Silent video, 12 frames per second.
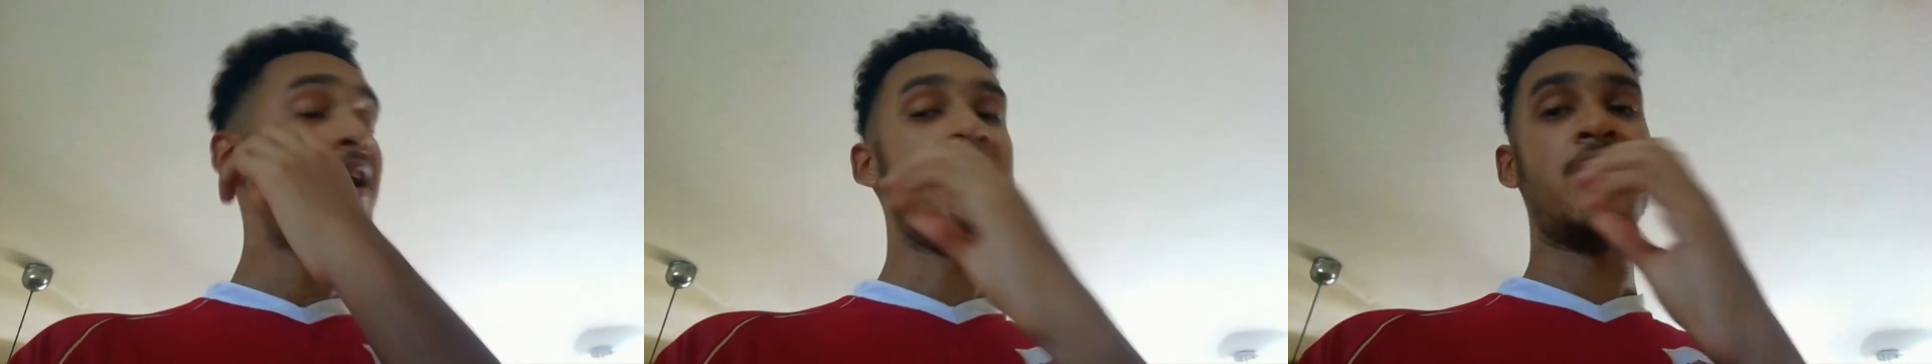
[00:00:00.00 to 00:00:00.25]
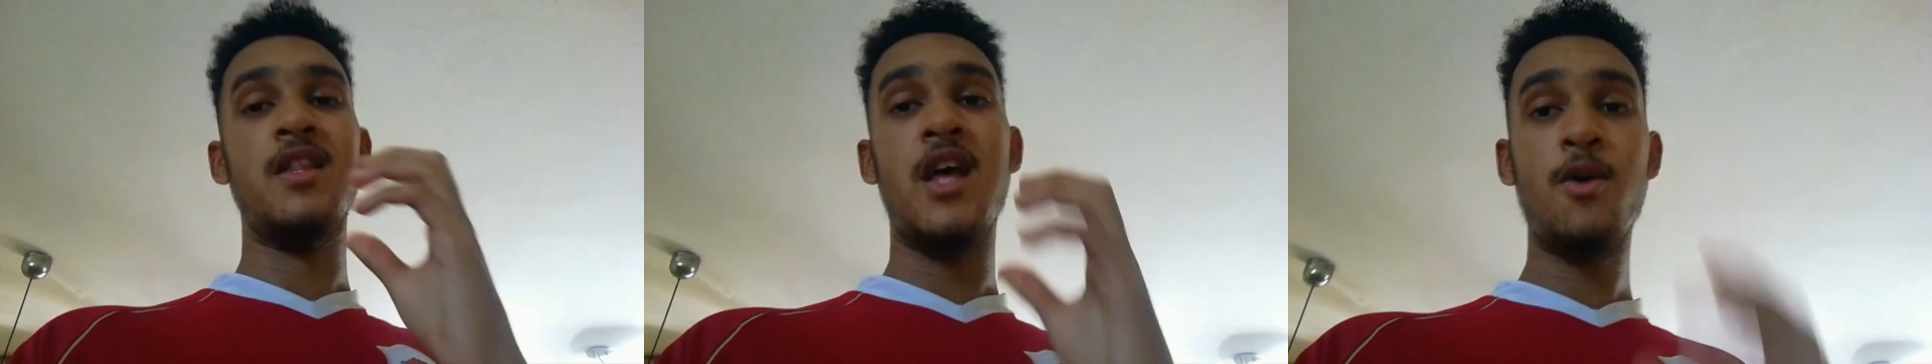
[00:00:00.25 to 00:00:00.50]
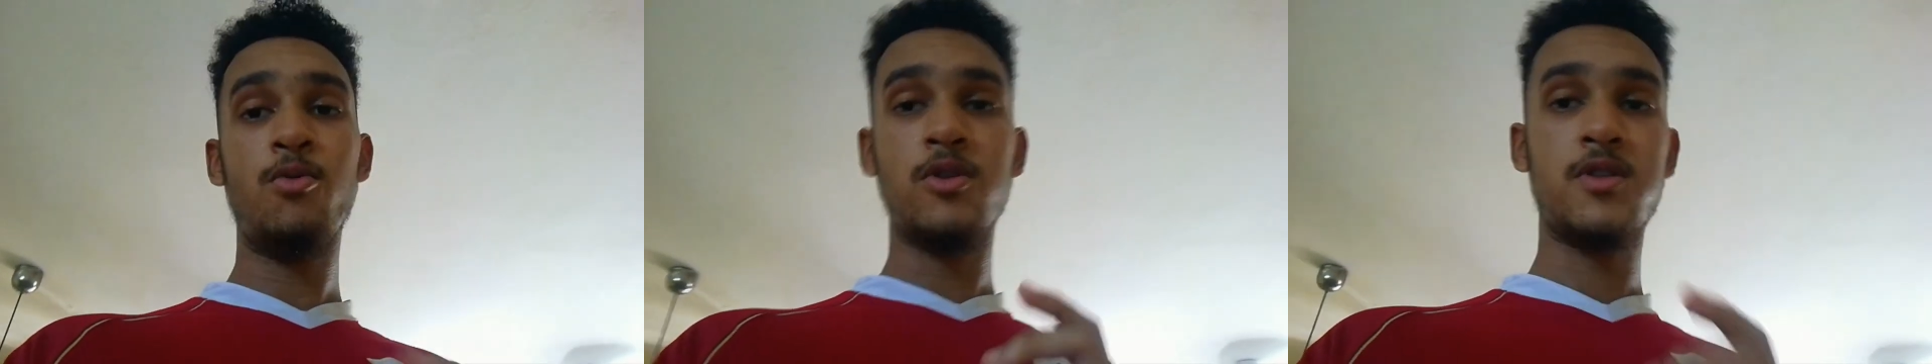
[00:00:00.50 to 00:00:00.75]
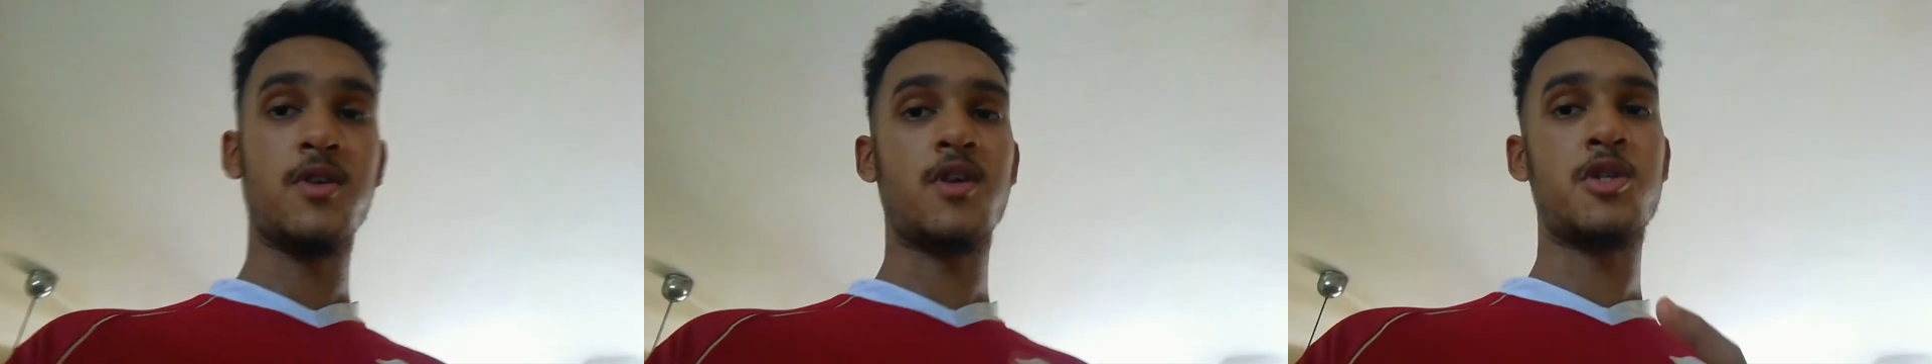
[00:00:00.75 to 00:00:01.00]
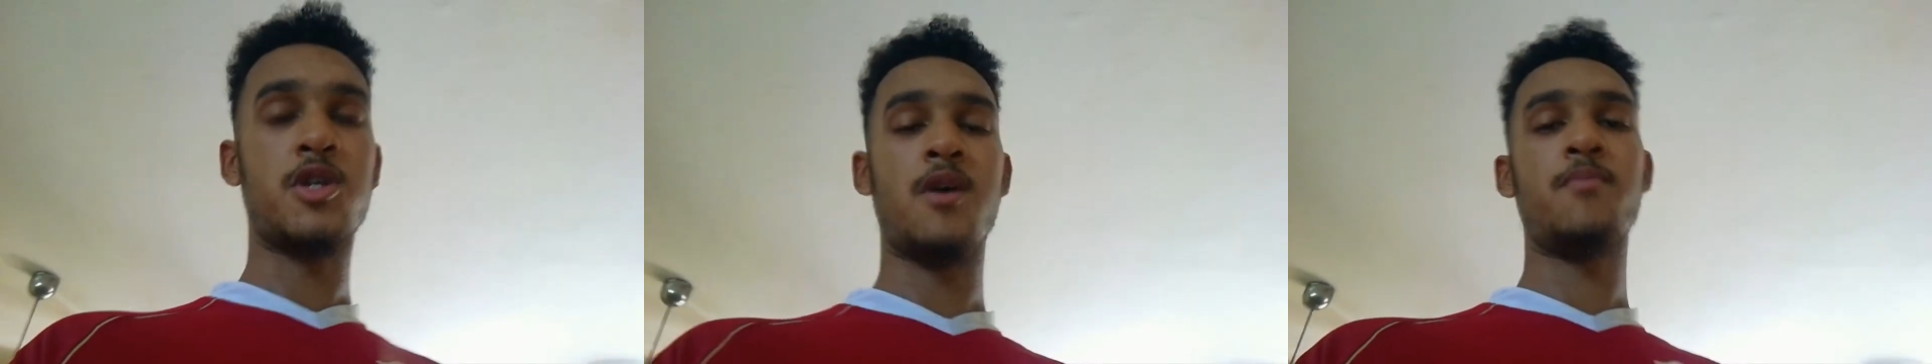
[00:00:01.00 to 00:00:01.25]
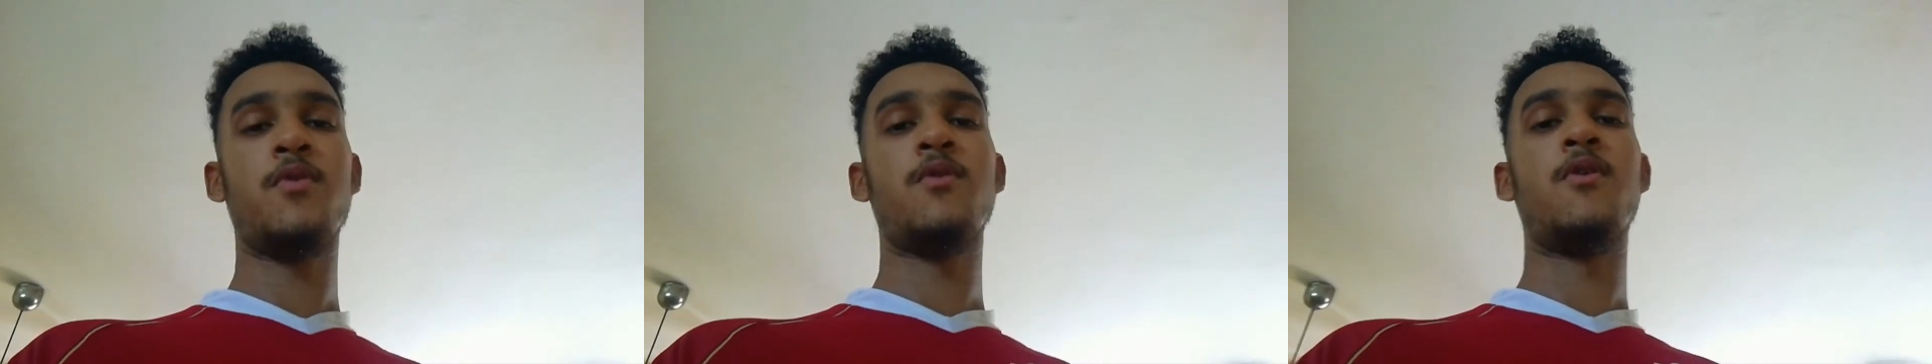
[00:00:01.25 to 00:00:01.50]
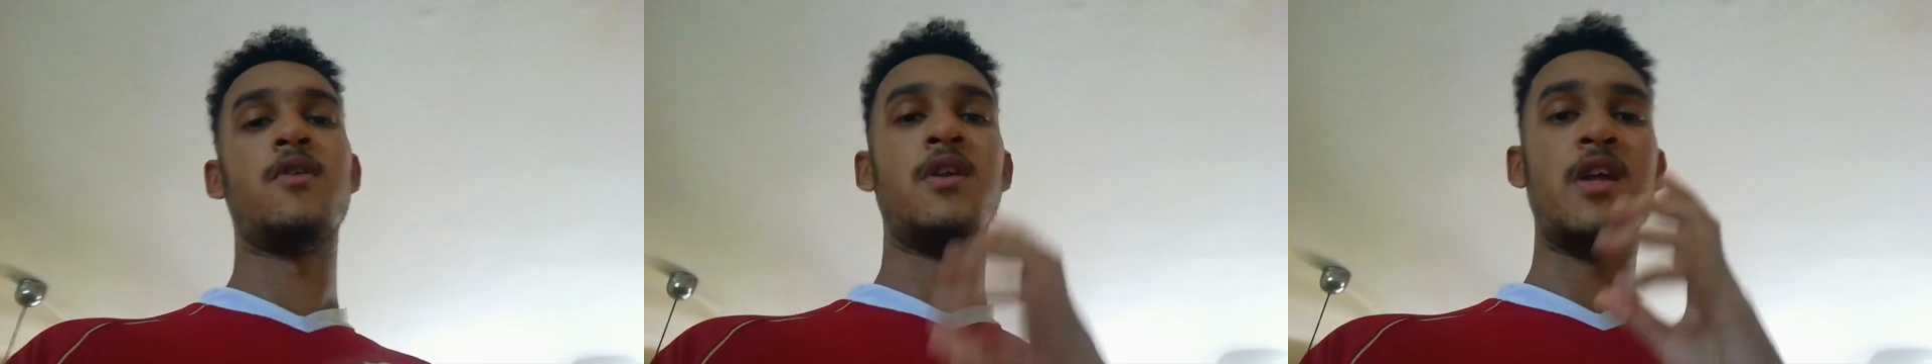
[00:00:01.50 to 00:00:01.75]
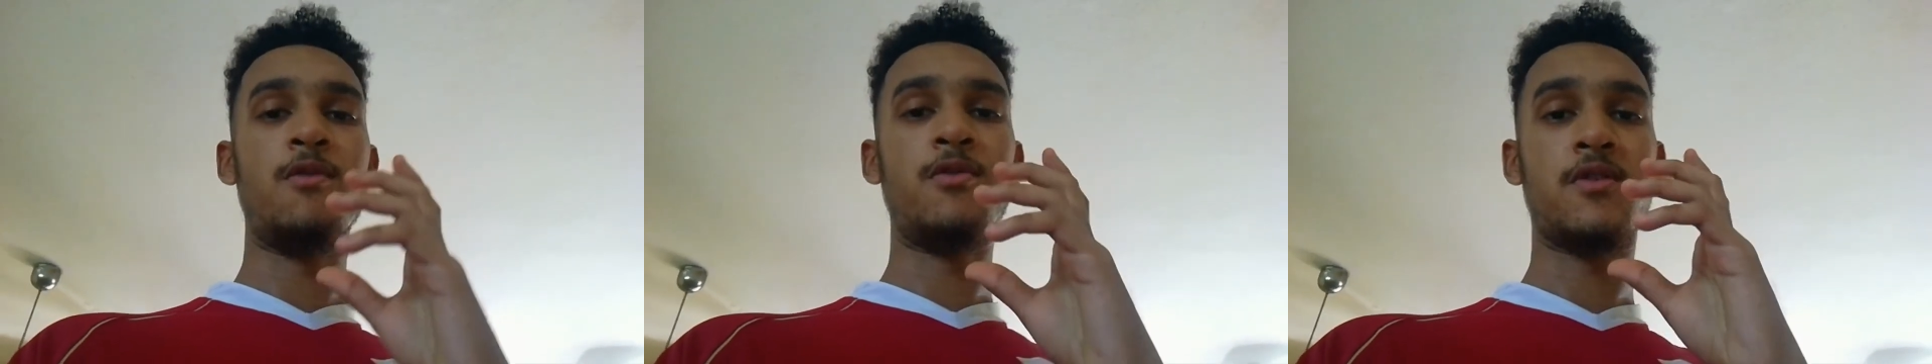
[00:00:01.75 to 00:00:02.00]
they will start jumping on and
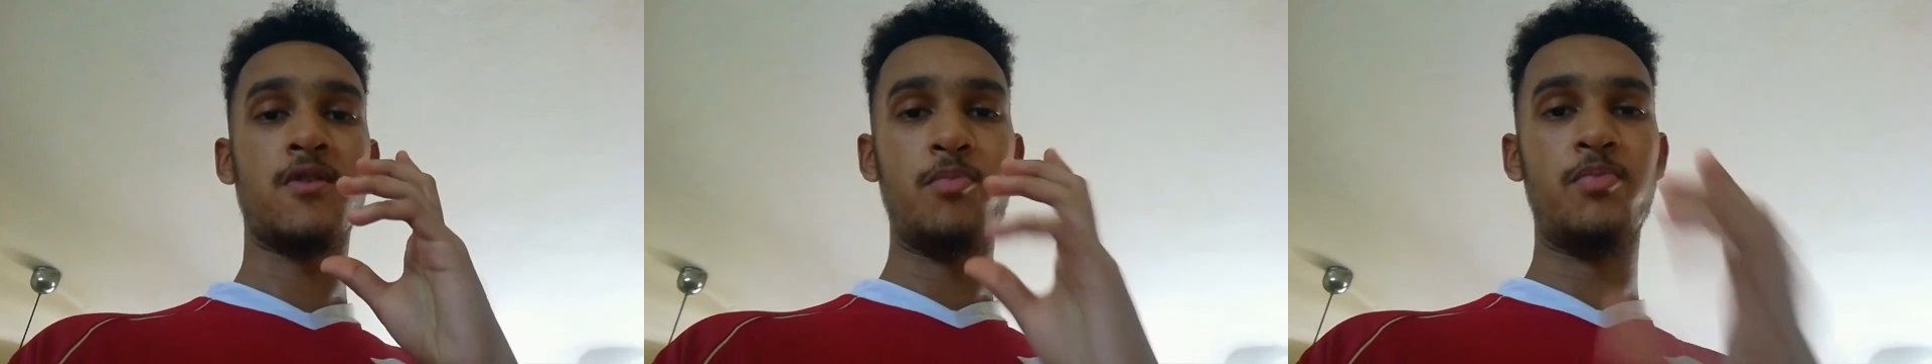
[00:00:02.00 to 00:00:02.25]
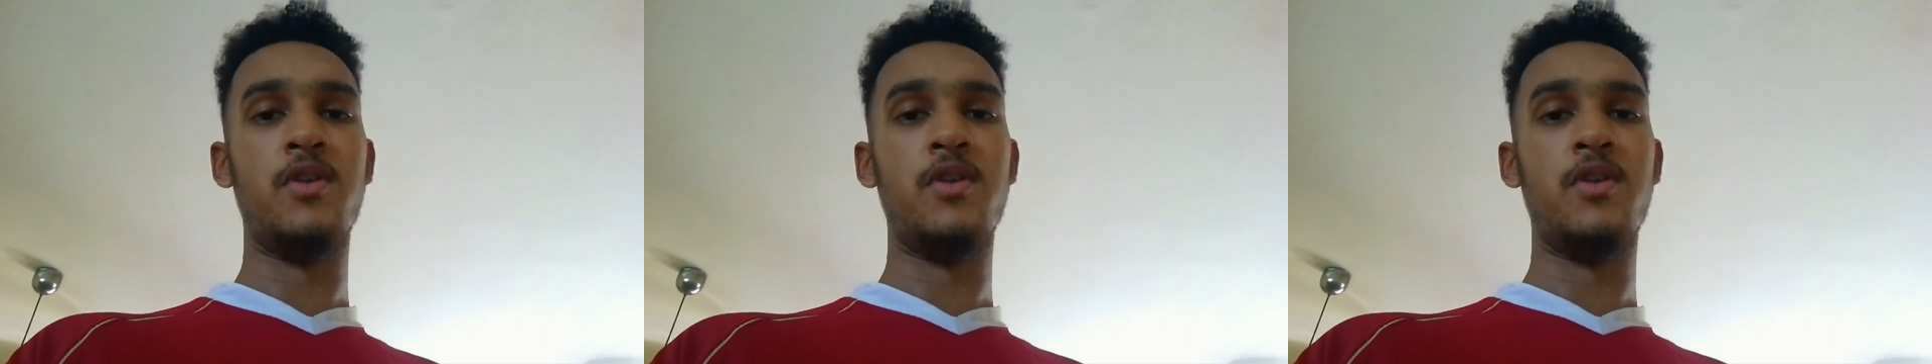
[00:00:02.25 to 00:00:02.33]
they will start